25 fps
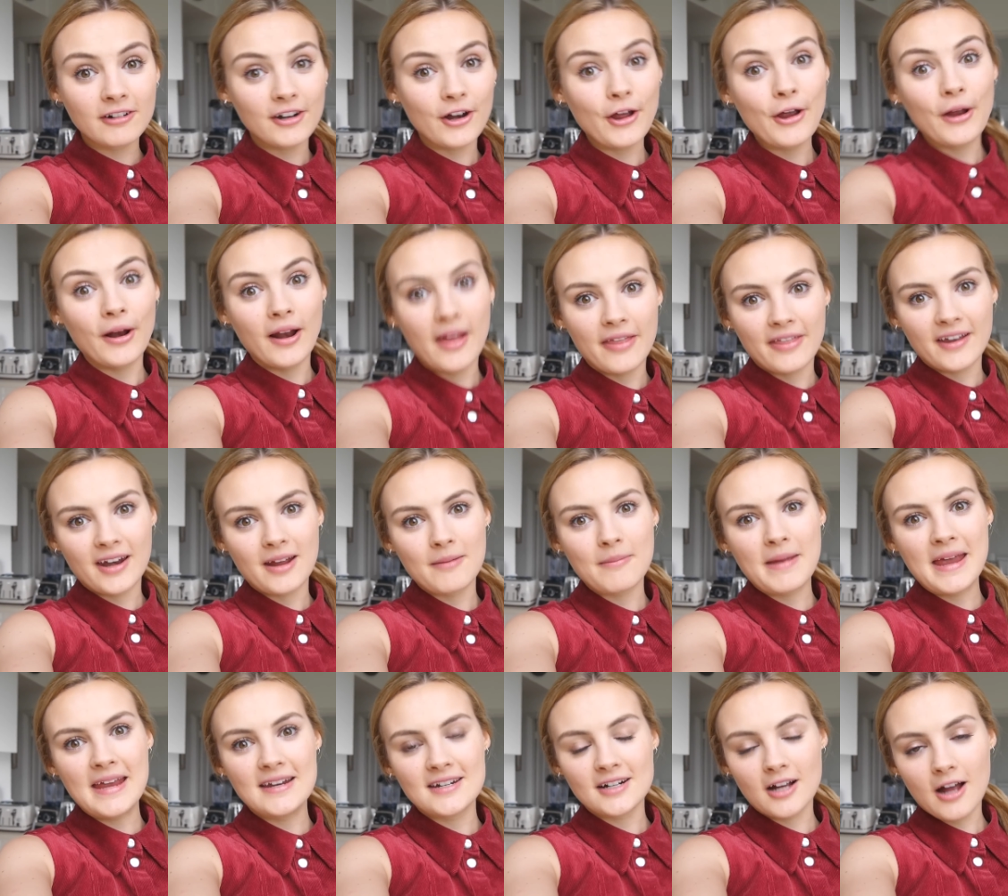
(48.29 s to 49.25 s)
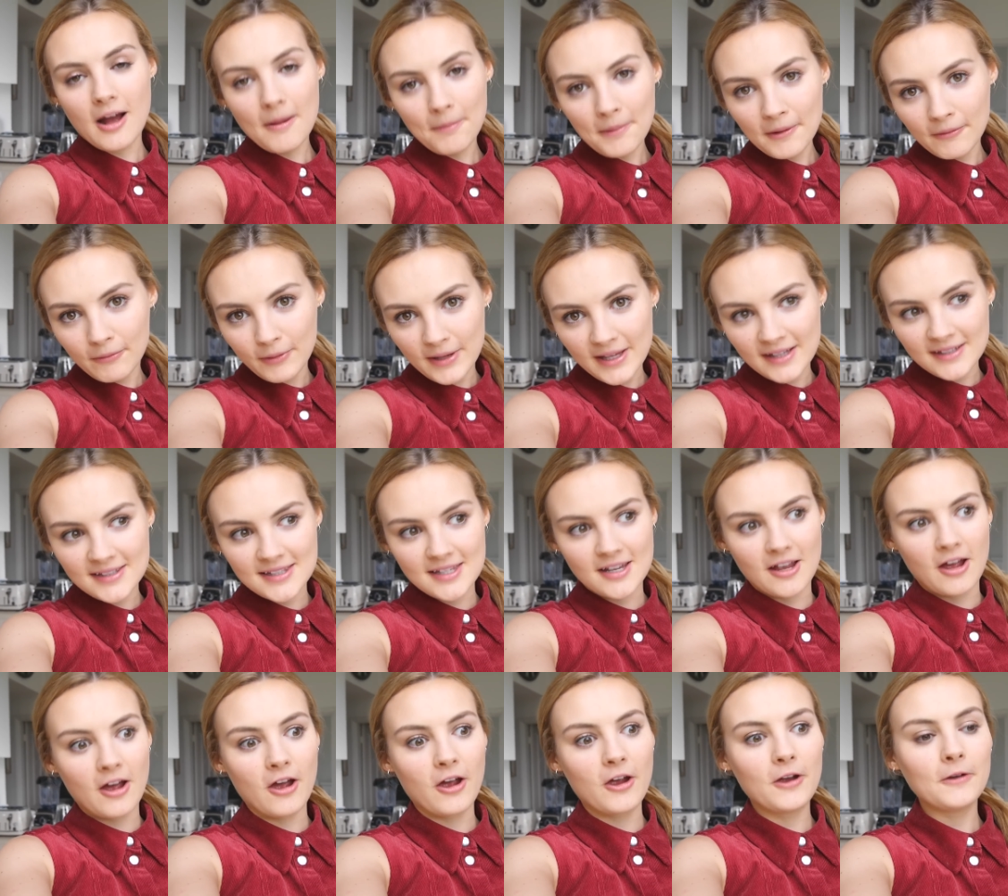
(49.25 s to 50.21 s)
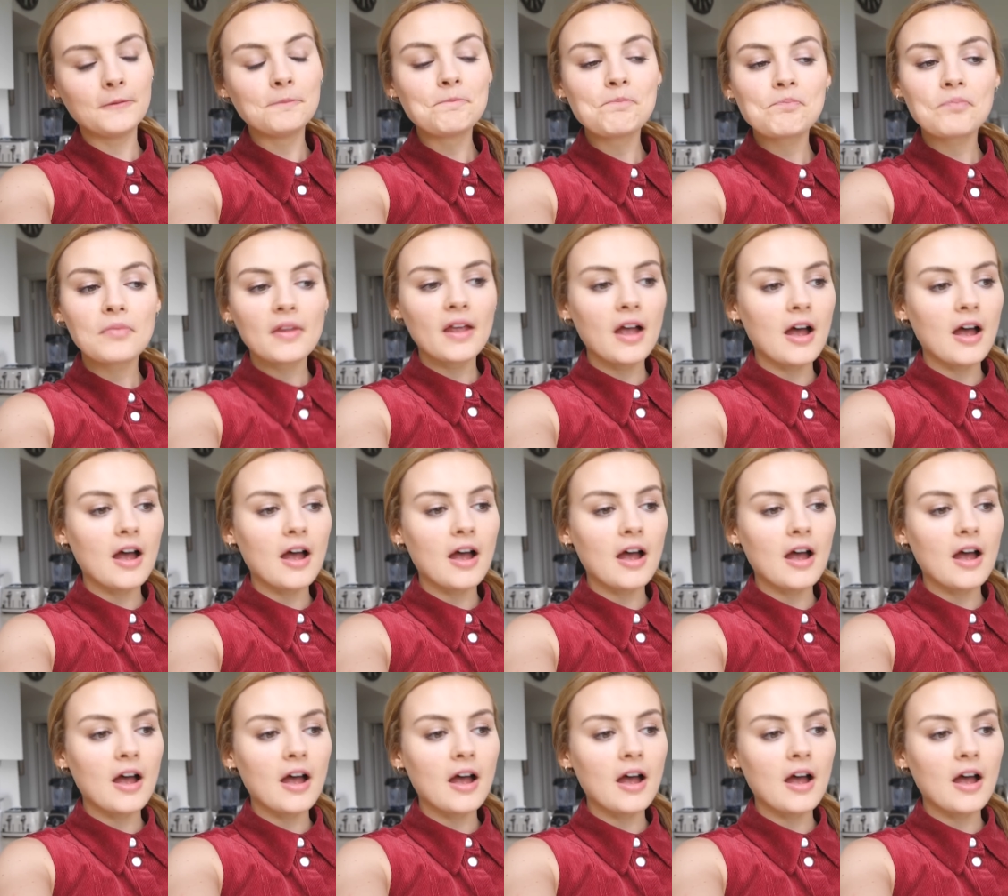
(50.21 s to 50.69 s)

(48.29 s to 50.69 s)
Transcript: granola that I made a couple of weeks ago.